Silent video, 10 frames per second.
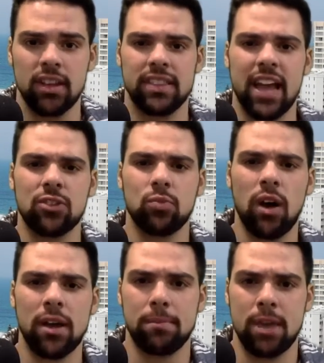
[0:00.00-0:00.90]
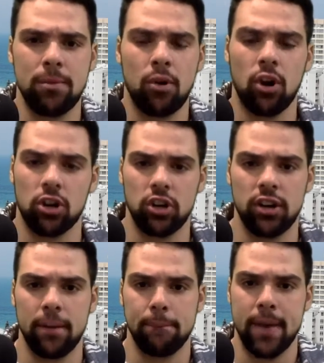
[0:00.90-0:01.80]
That's why people are good
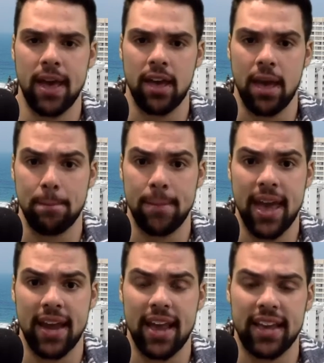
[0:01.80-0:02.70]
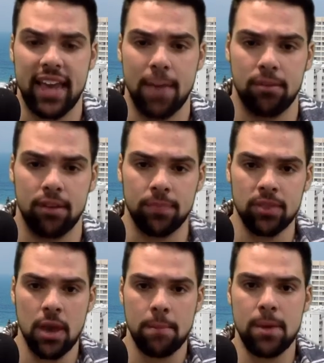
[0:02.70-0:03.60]
and bad at gambling.
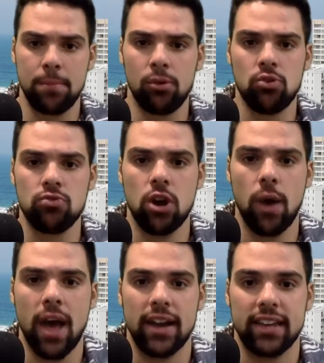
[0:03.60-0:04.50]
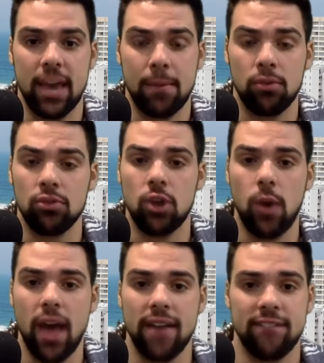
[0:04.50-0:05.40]
People who know how to gamble know
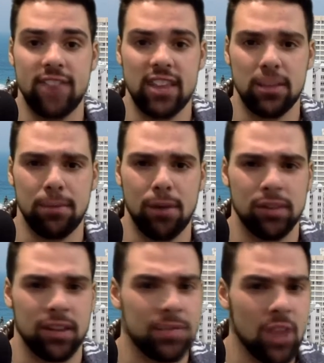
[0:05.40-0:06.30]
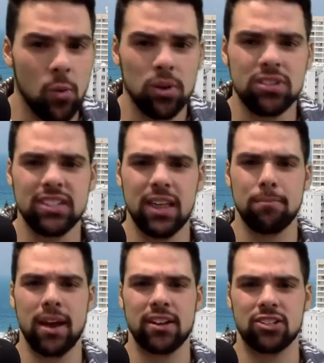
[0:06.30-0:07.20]
how to fade the public. When you see that
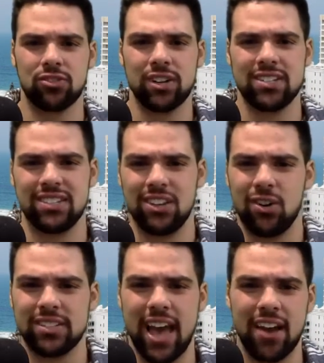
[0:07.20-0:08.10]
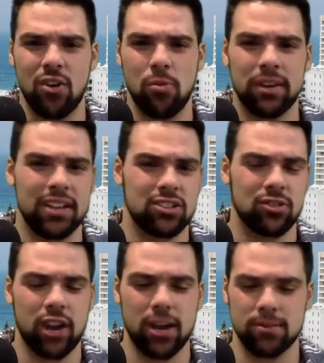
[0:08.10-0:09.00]
-3 Seahawks at home against the
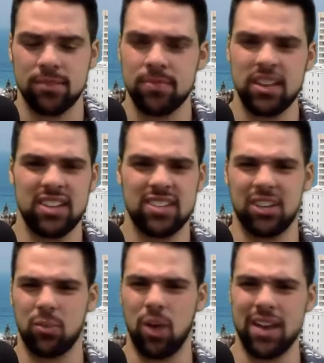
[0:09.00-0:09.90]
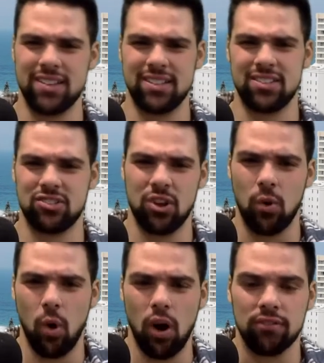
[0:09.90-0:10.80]
Rams, it's like, why is this so
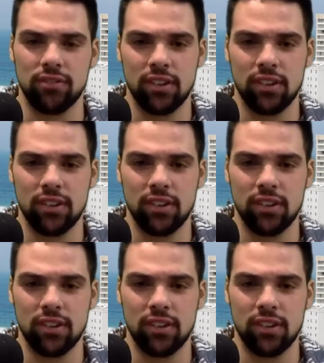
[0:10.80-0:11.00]
off?